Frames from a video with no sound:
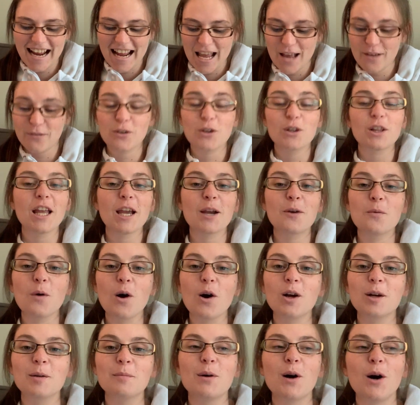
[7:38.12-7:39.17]
If you like
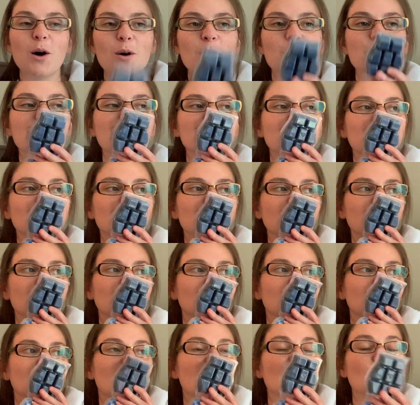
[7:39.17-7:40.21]
Welcome Home,
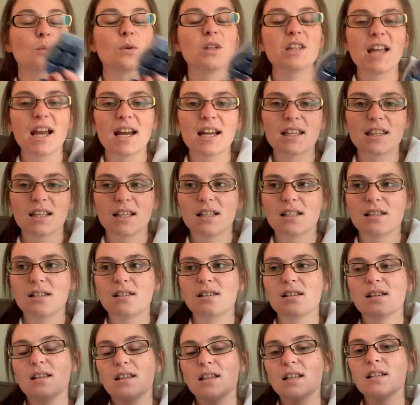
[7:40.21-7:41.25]
you will like this.
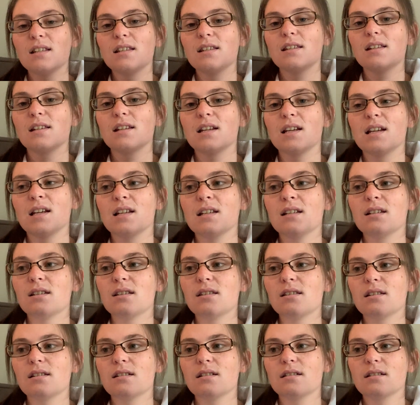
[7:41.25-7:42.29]
This
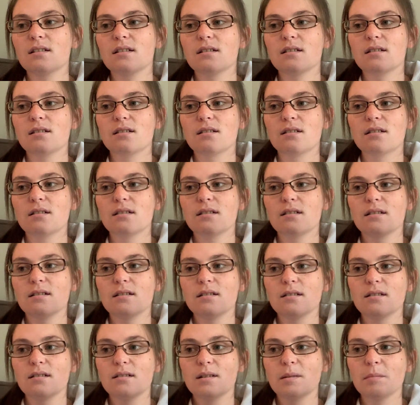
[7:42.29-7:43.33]
is
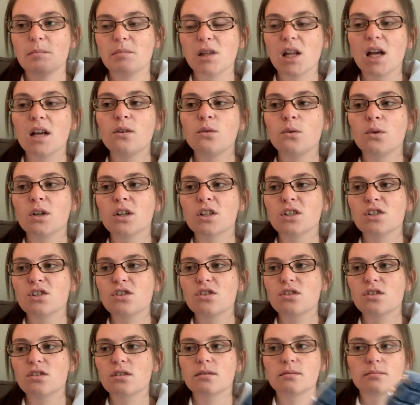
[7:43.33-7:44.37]
blood
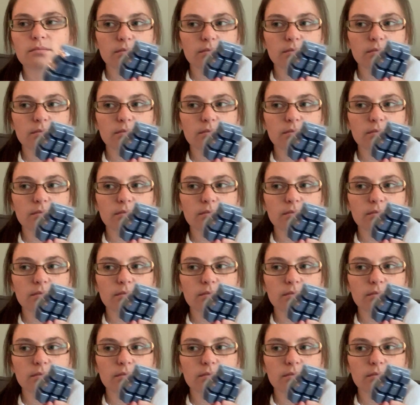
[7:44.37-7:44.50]
orange